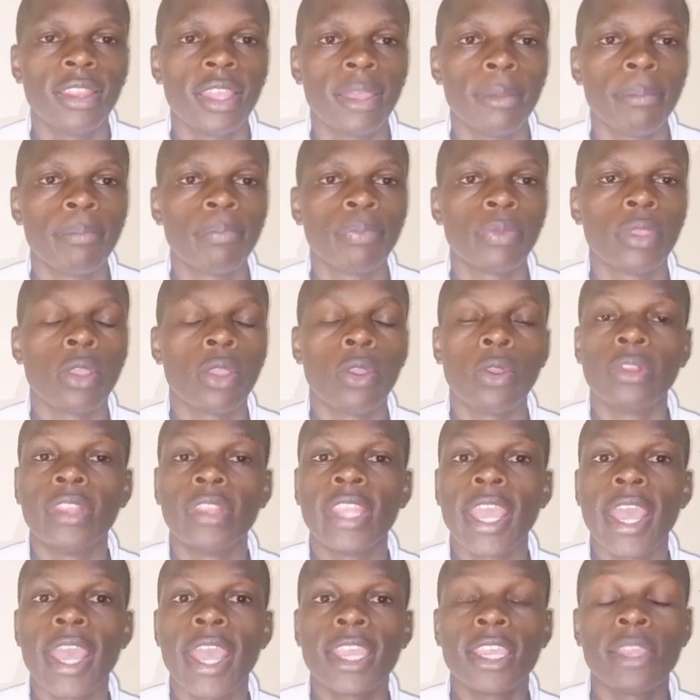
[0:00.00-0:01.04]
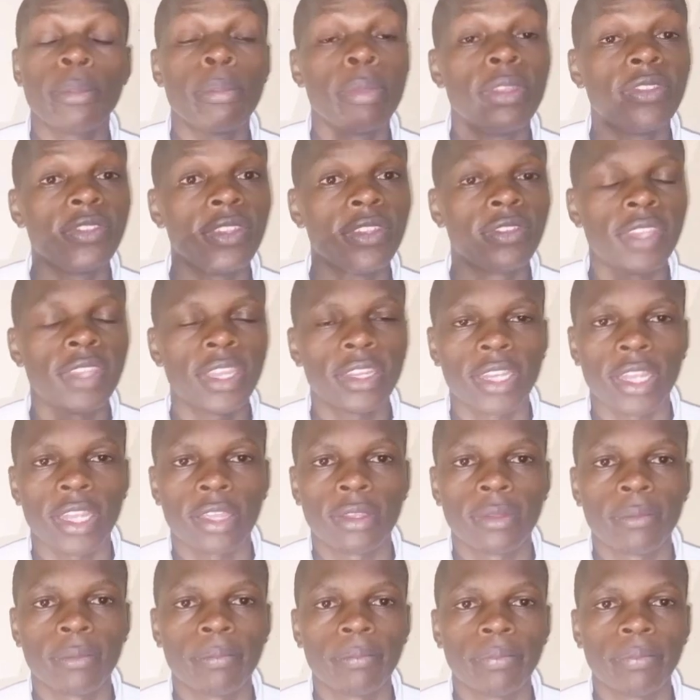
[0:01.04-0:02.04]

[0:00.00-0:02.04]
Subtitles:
them on the IEBC sector.